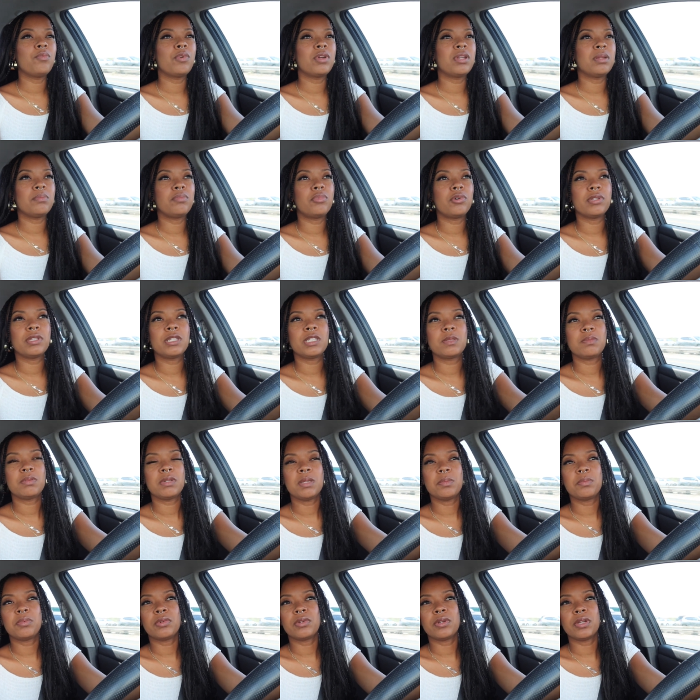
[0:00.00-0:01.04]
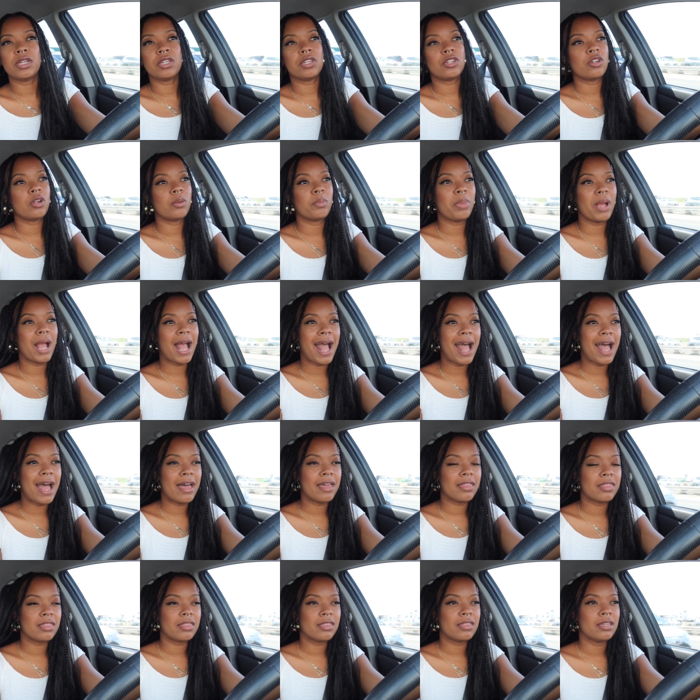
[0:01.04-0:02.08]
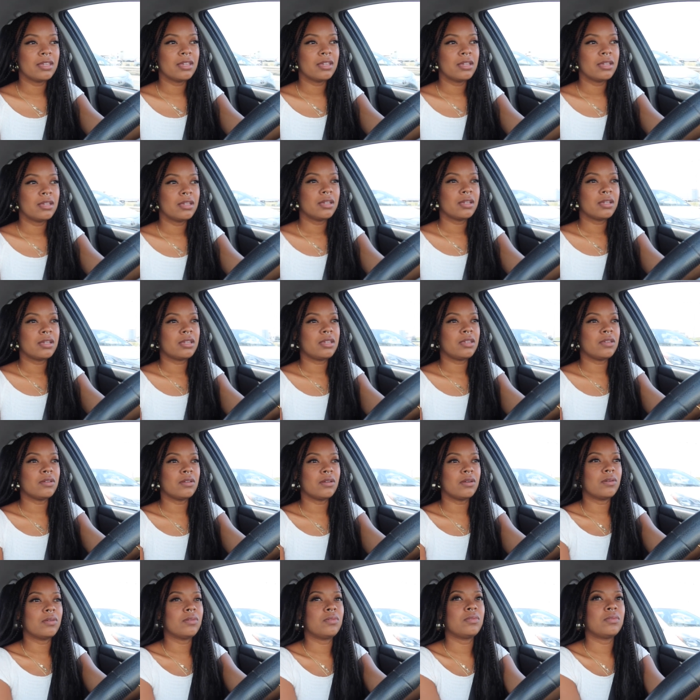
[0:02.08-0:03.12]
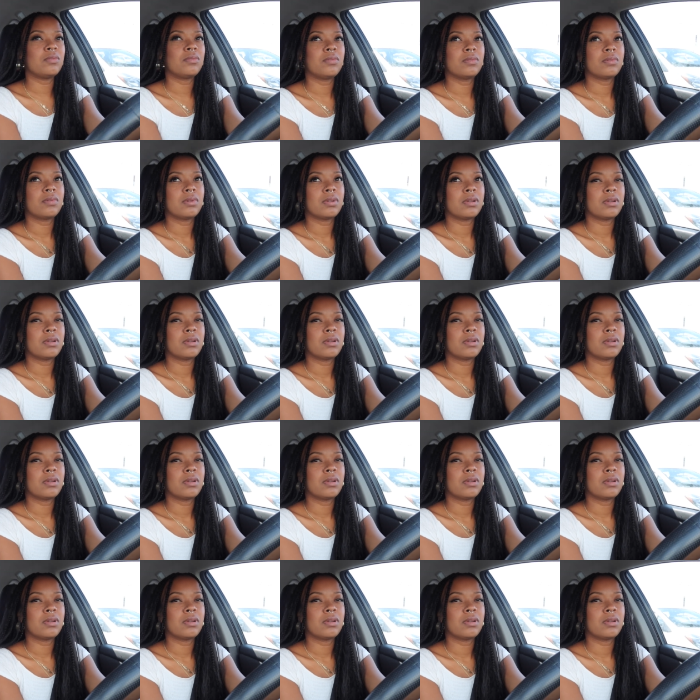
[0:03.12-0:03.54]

wouldn't put these people in your path, you know,